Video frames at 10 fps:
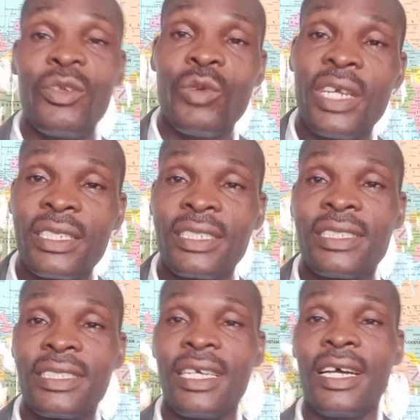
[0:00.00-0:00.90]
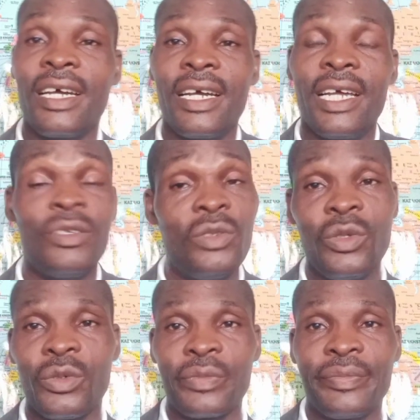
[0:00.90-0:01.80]
West, I don't
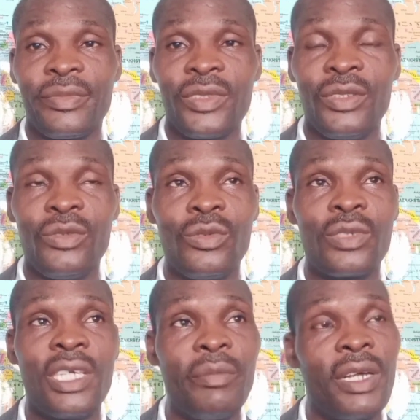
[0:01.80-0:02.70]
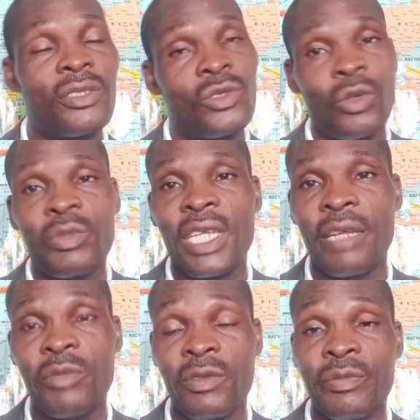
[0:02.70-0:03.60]
know, you came out
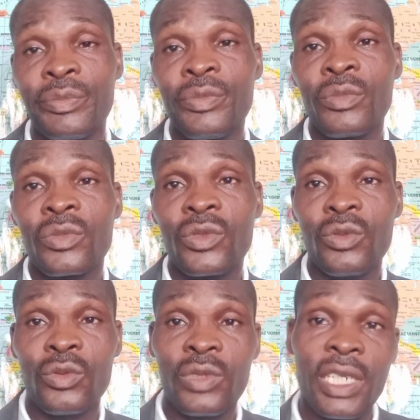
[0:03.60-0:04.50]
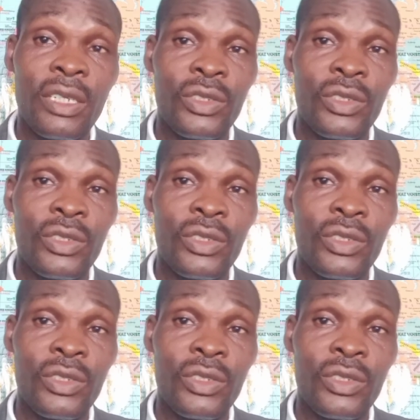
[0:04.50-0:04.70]
sometime to tell the